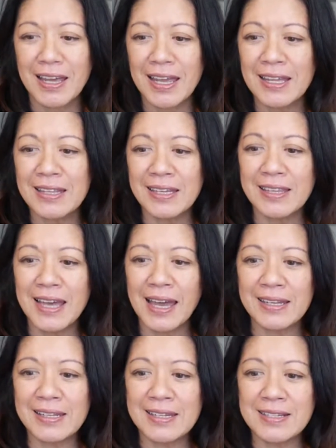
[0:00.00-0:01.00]
And
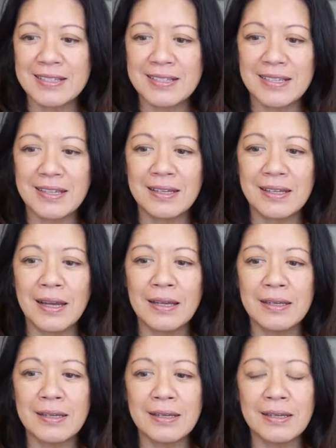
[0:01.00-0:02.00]
that is,
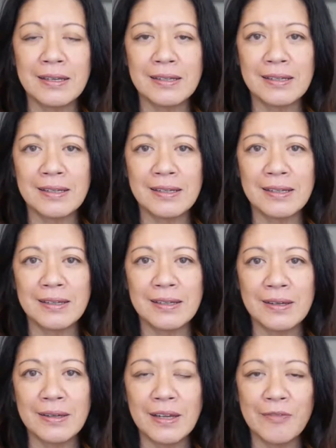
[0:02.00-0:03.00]

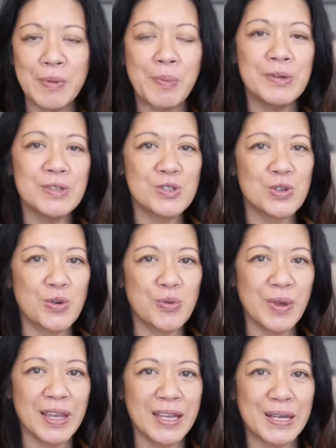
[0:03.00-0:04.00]
if people
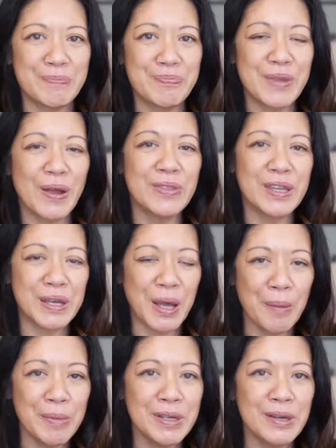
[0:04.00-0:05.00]
disagree, are they
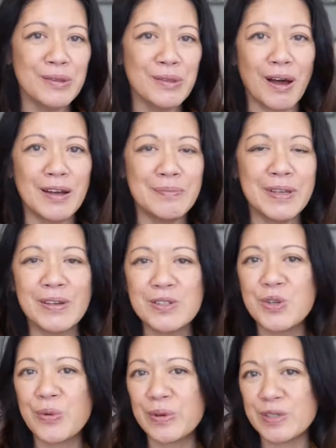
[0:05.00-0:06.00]
coming along
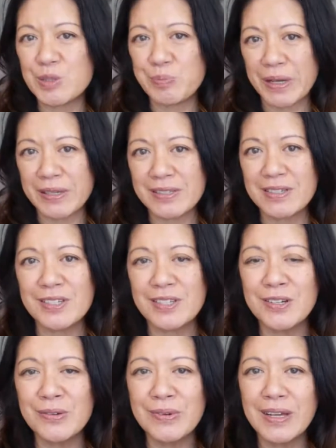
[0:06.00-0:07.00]
because they're expected
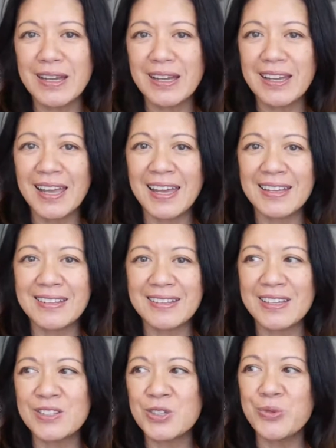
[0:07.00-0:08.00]
to?
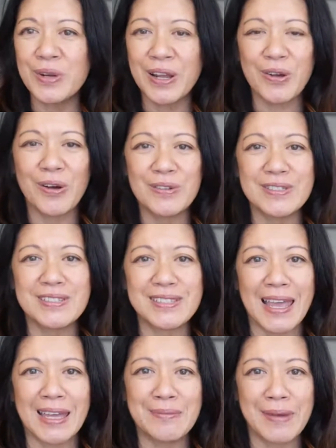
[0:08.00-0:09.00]
And they do what I call
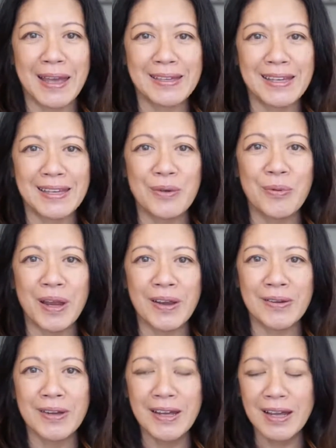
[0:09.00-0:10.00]
sandbagging,
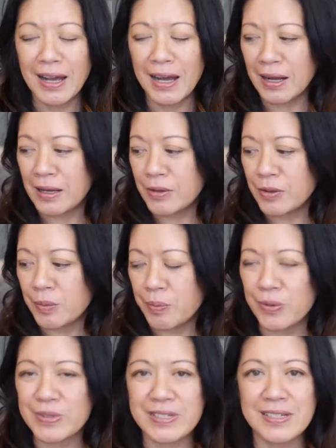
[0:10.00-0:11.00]
where
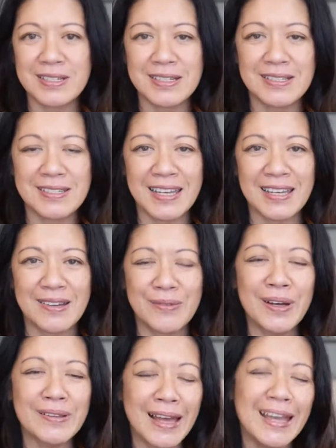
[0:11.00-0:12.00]
the person is
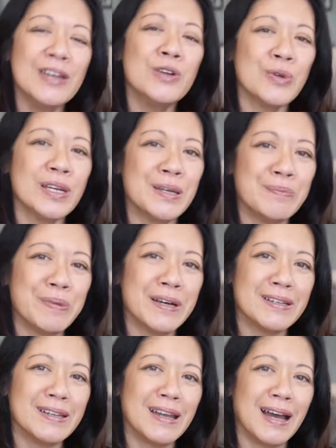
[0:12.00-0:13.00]
saying, well, I agree,
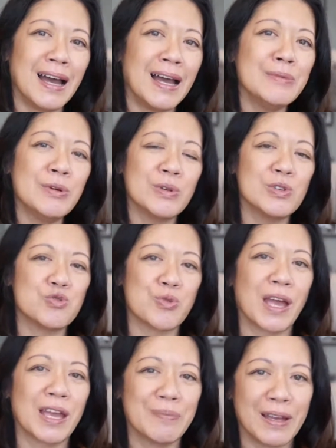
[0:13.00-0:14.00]
but I'm going to
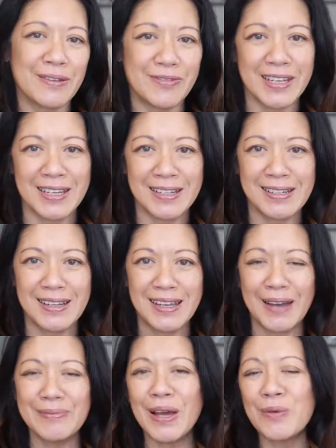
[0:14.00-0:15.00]
drag my feet.
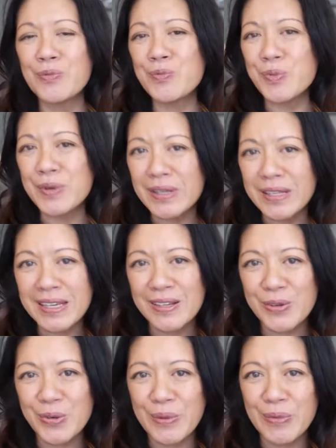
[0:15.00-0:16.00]
I'm not
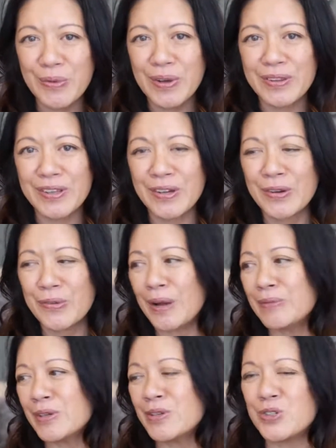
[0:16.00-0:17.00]
really in agreement with
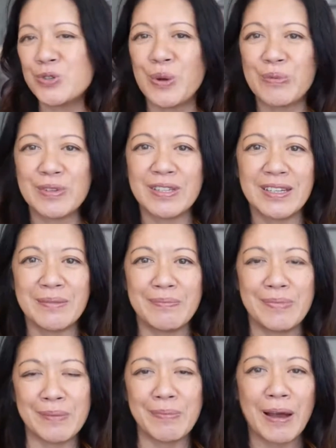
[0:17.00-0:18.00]
you. I'm going to do
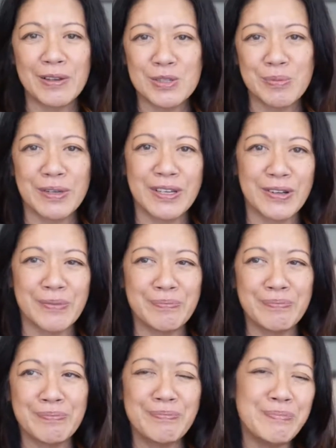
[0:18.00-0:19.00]
everything possible
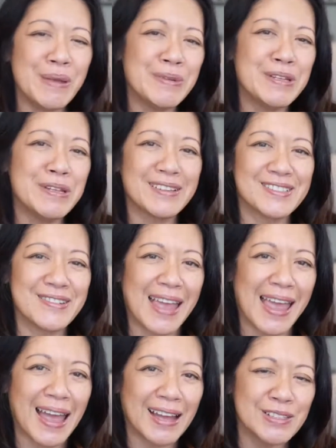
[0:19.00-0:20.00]
here, maybe not
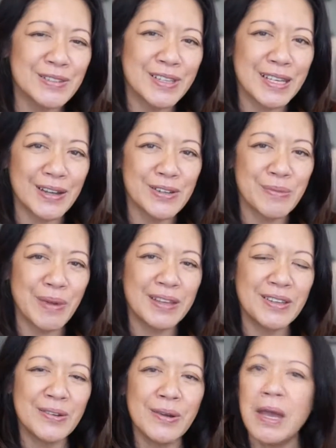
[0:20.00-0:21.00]
to actively
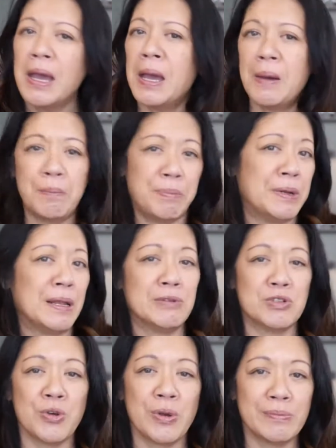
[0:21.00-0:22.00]
undermine you, but
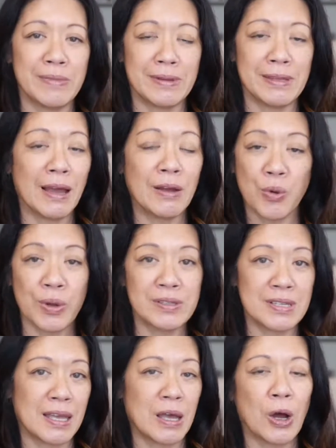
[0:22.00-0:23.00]
I'm sure I'm not
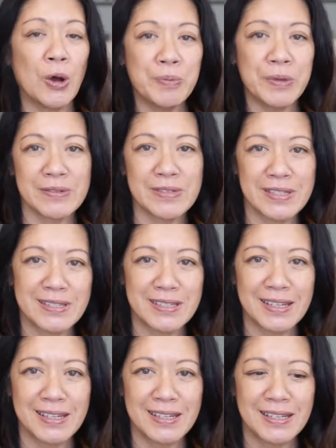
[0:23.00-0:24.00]
going to help you
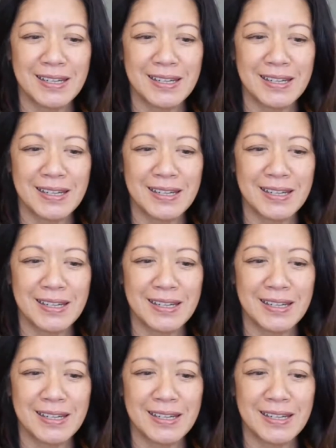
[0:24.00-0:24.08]
succeed.